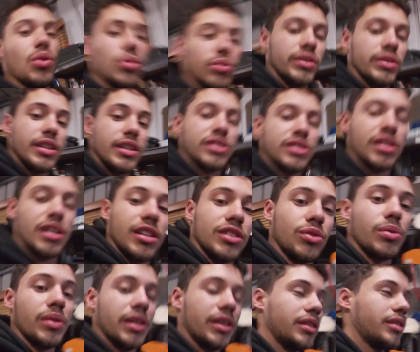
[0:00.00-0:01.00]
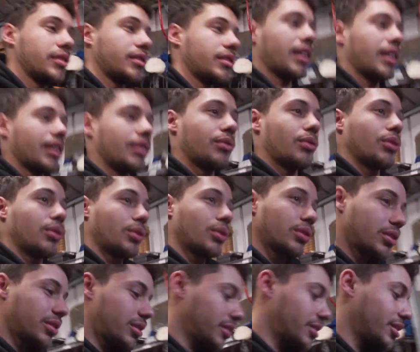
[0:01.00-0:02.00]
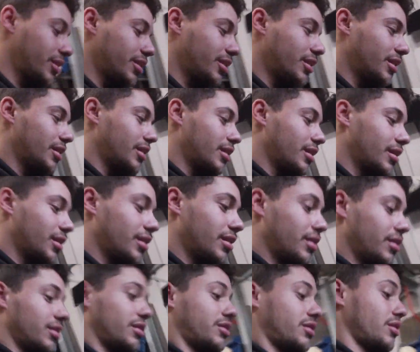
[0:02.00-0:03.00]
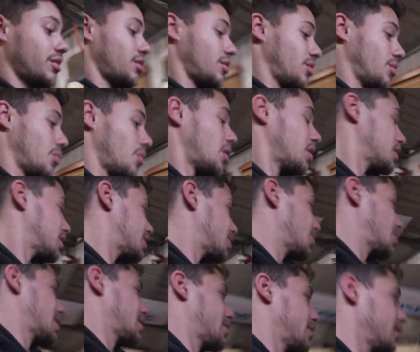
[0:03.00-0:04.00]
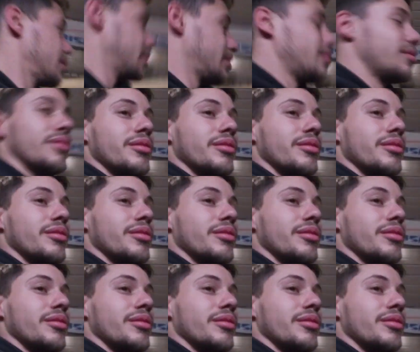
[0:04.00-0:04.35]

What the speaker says: old SR20 that had rod knock. Don't know why I still have it,